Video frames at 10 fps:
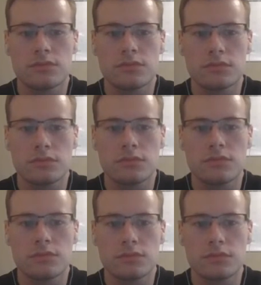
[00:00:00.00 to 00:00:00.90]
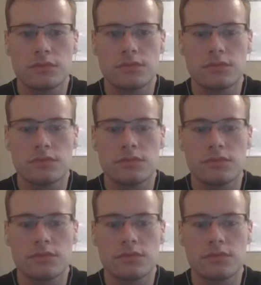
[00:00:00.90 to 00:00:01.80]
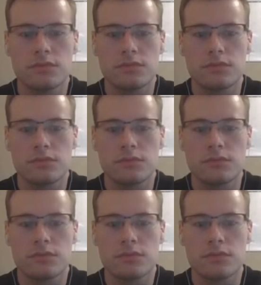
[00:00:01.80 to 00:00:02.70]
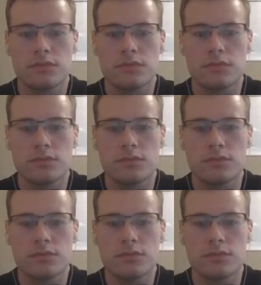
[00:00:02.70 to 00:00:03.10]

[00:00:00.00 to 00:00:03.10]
No words are spoken by the person on screen.